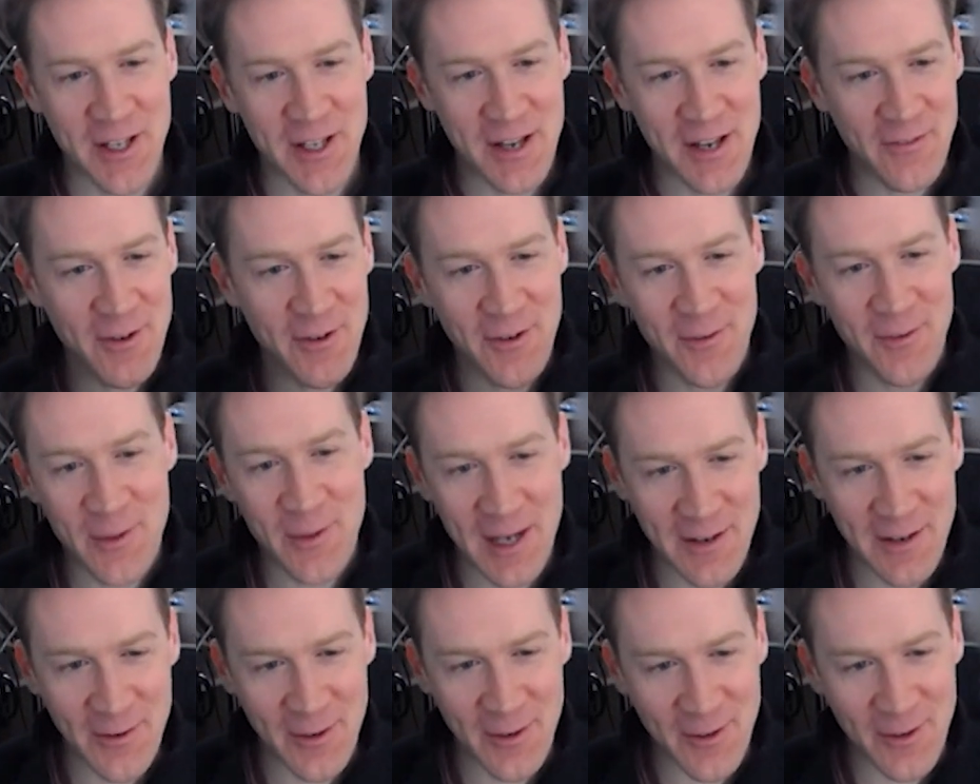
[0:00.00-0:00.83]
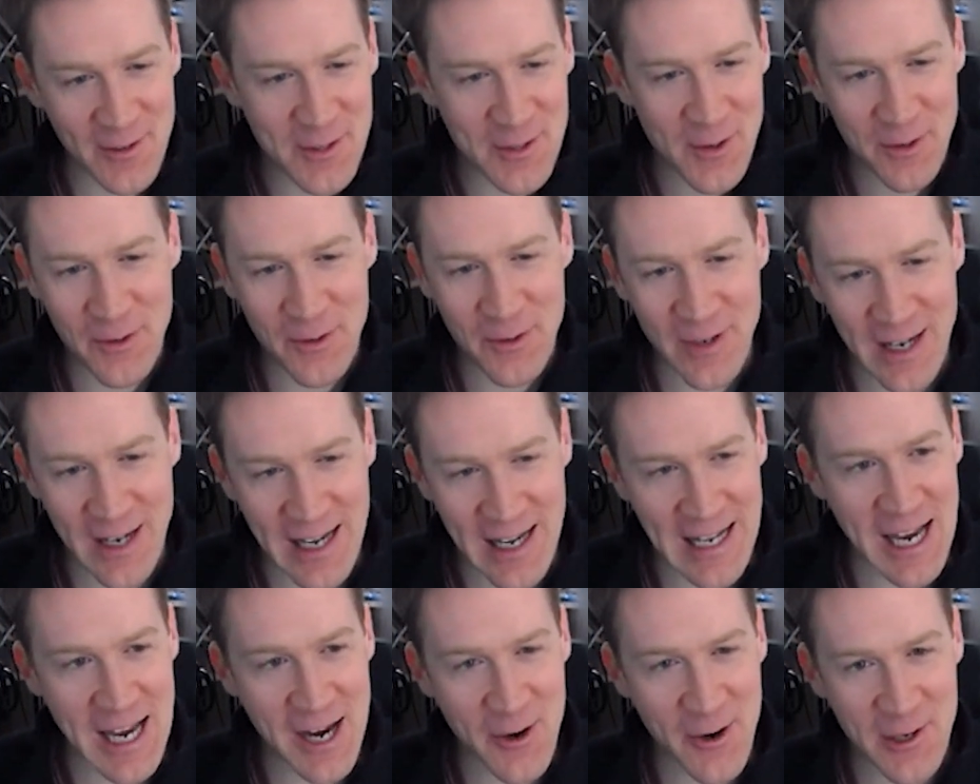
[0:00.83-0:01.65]
You only have uh, whatever
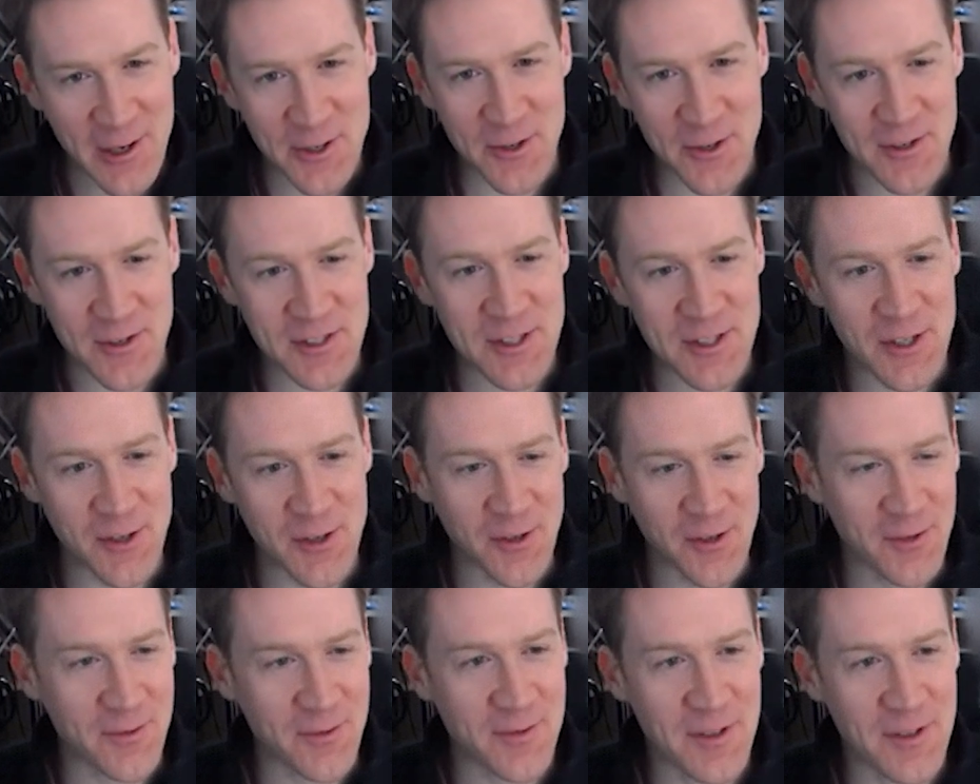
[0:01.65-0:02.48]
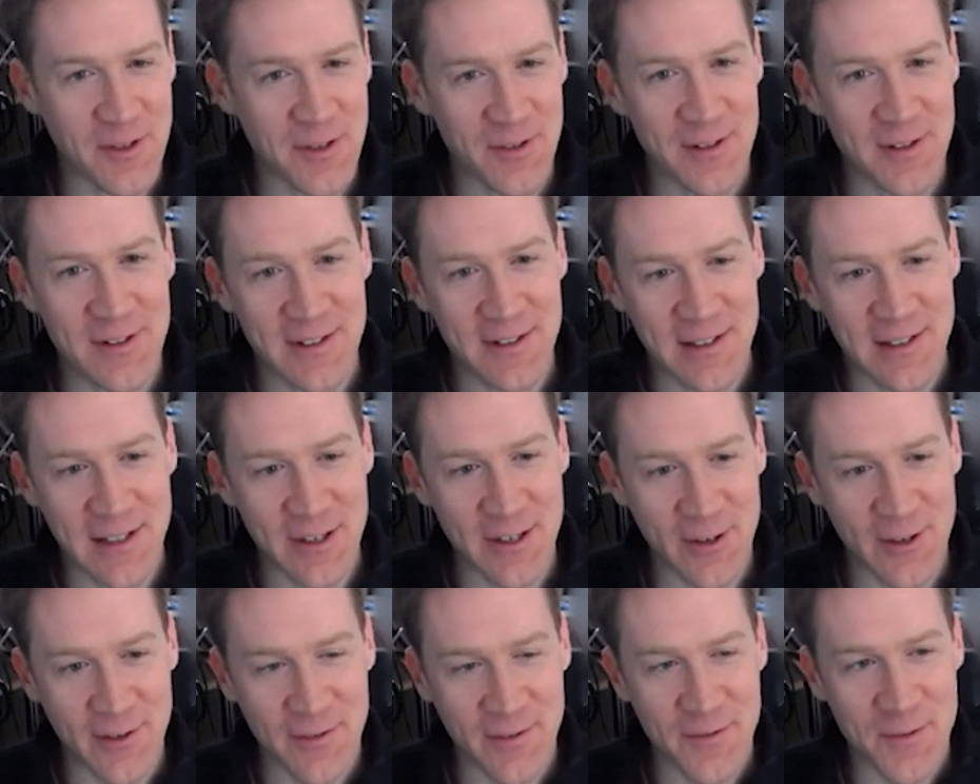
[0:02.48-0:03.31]
280 characters, so you
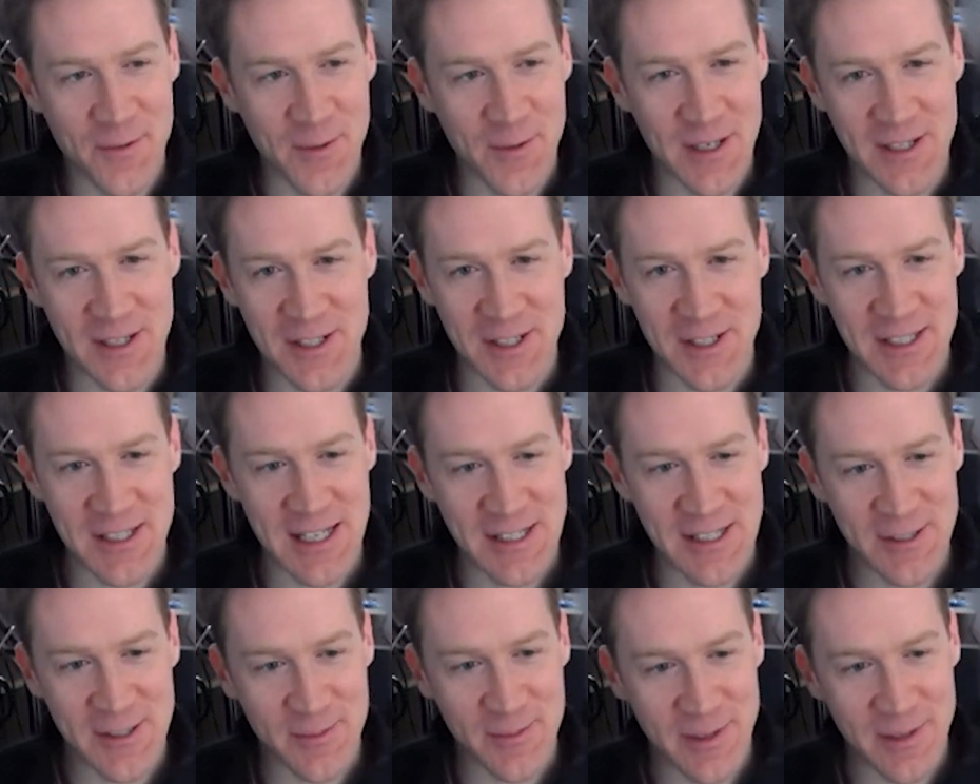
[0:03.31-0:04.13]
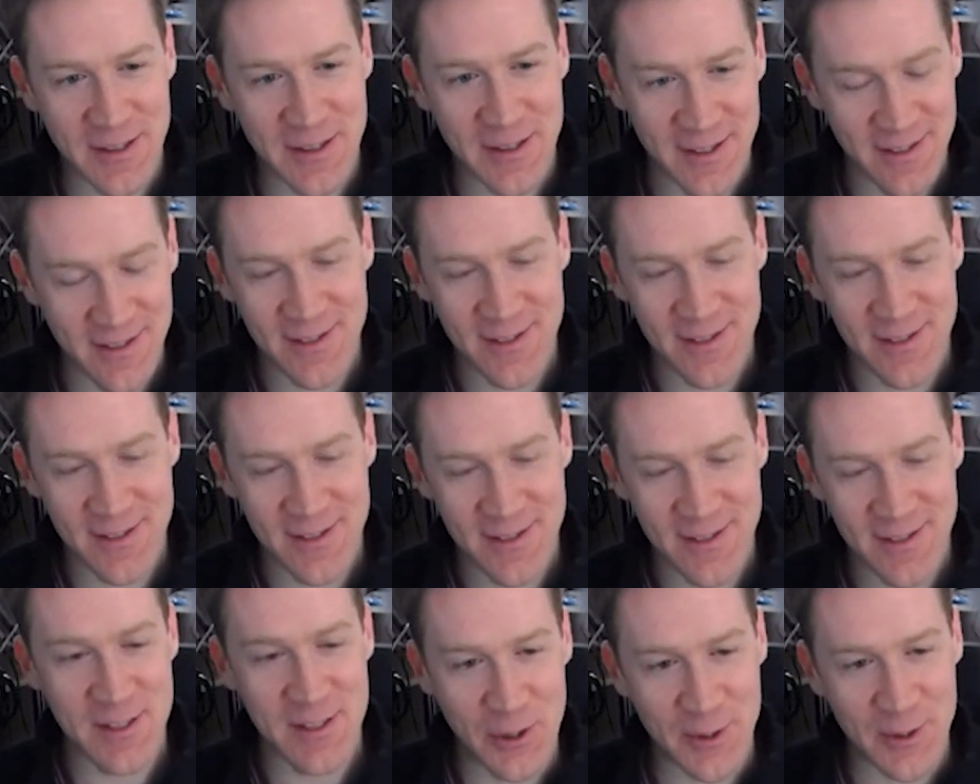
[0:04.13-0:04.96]
you know if you want to just say something
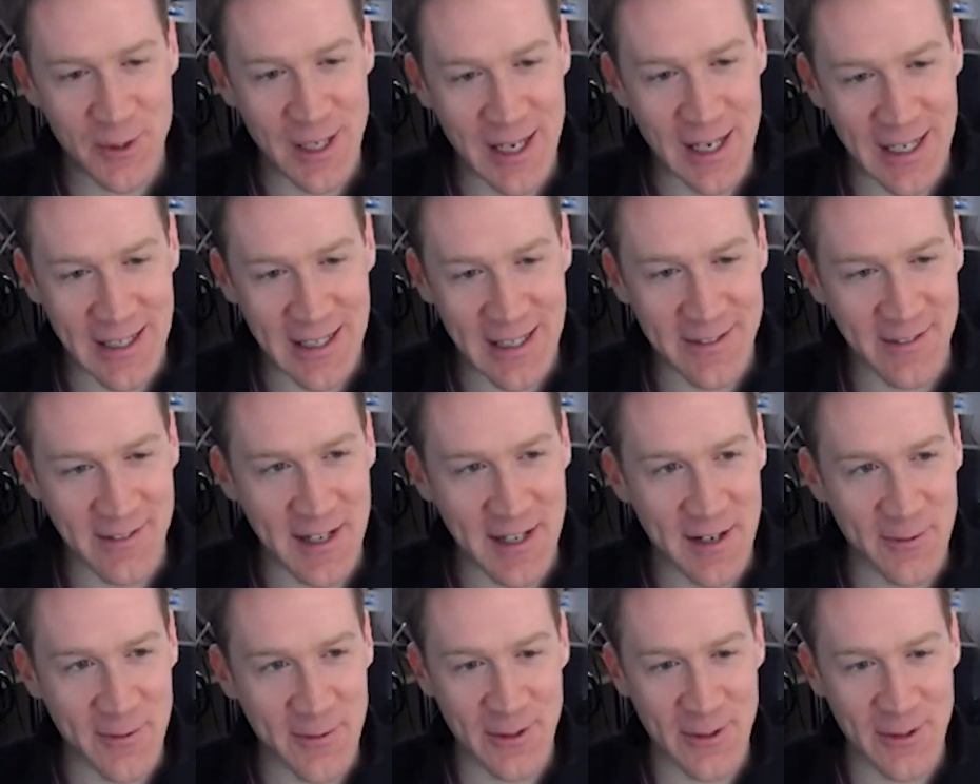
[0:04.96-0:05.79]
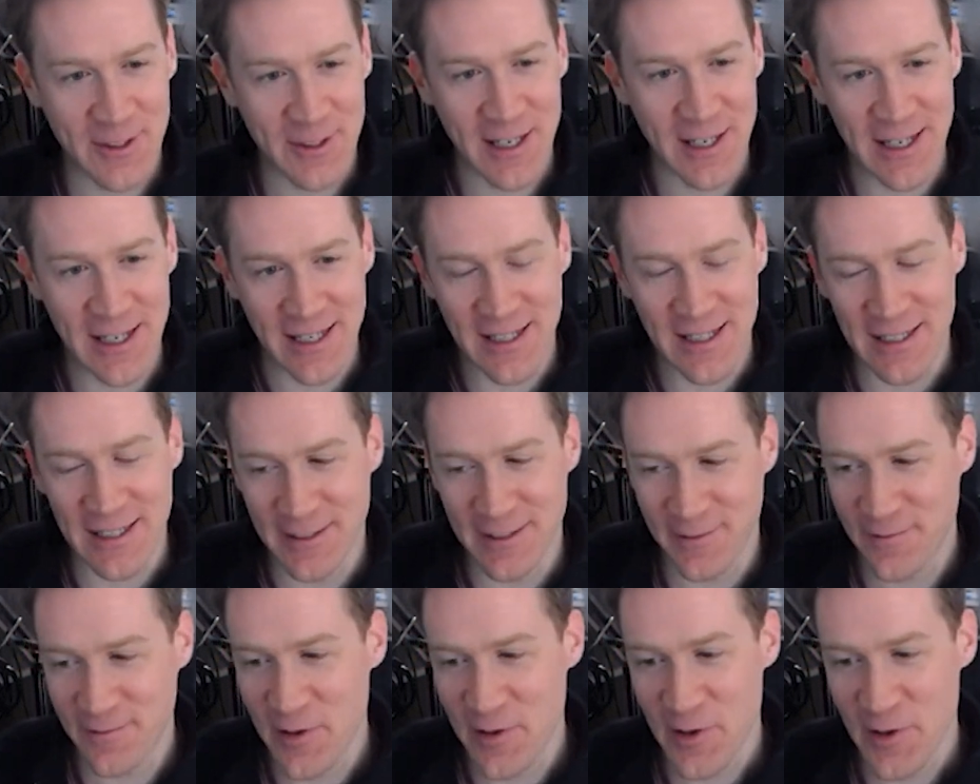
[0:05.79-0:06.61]
simple like whatever,
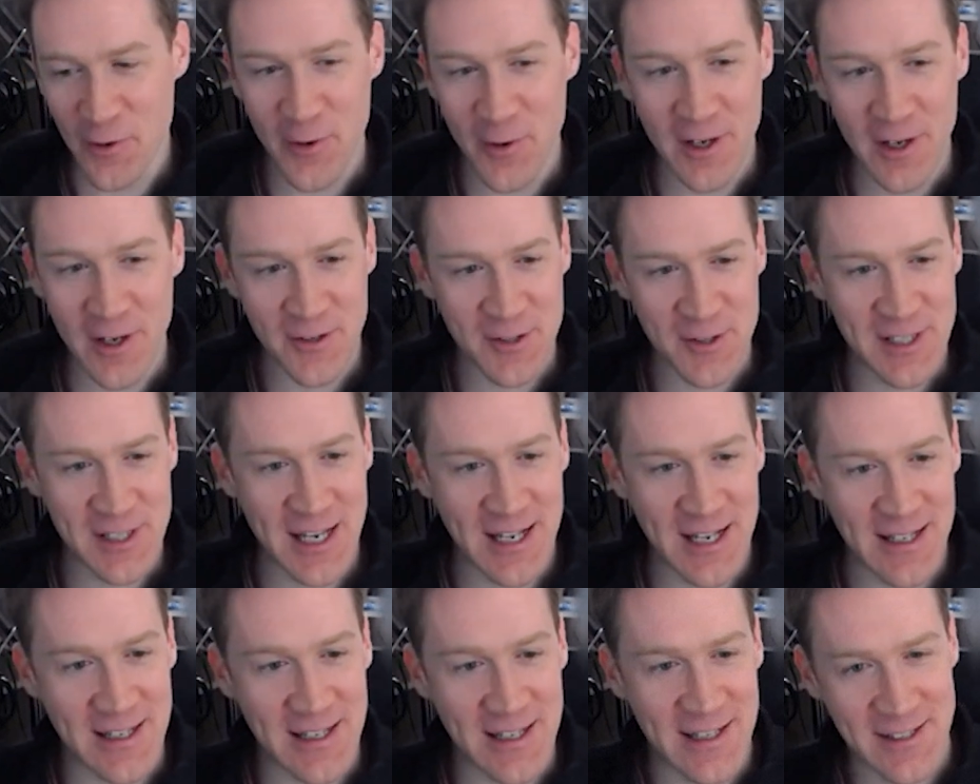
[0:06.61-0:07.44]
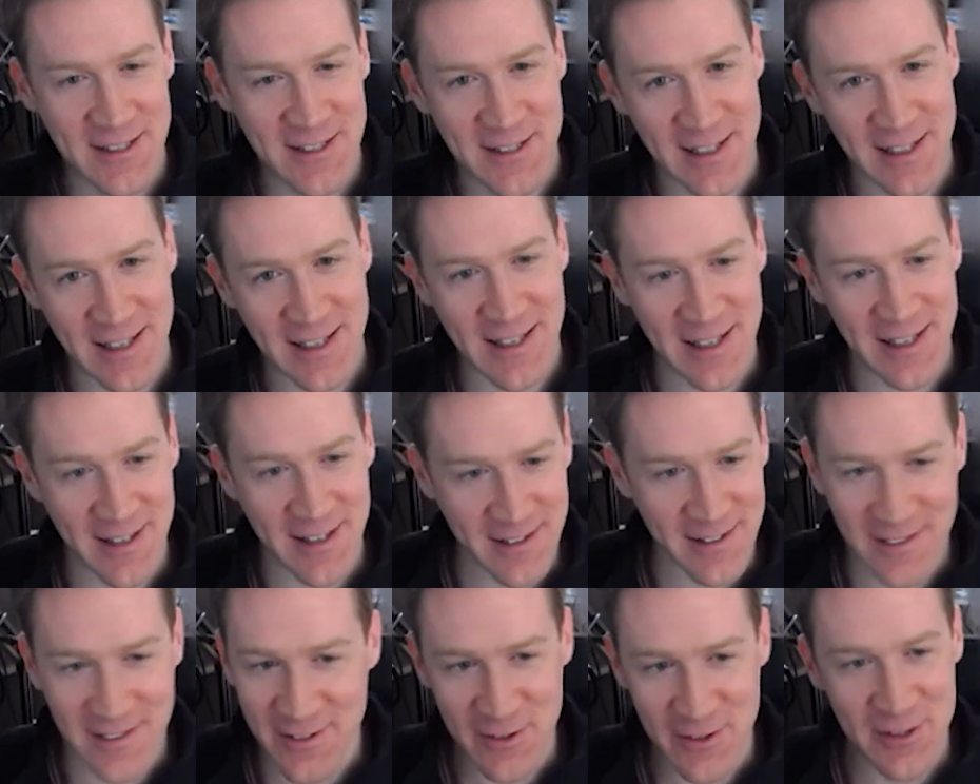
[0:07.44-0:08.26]
like uh, if few understand this, and
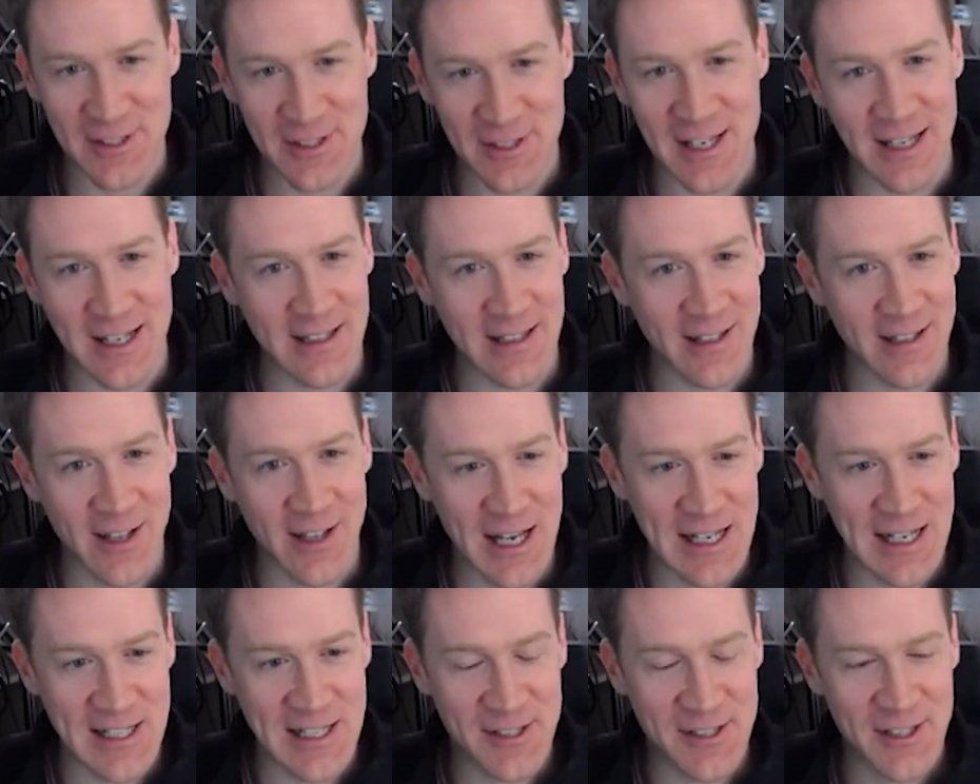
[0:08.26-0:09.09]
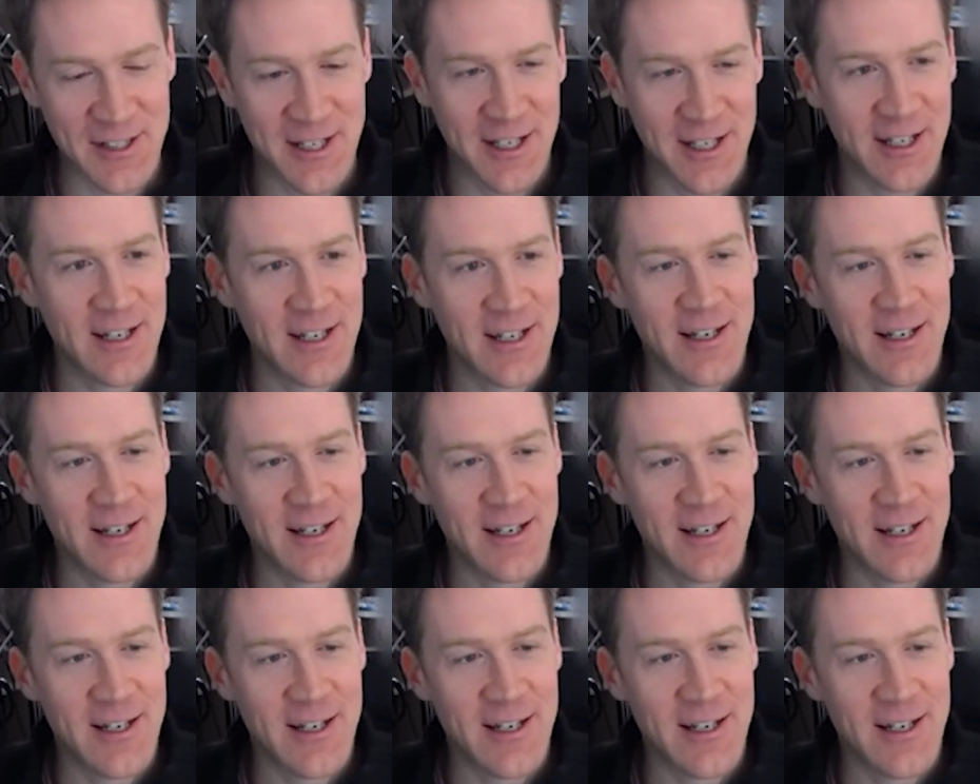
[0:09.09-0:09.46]
then you just get the likes.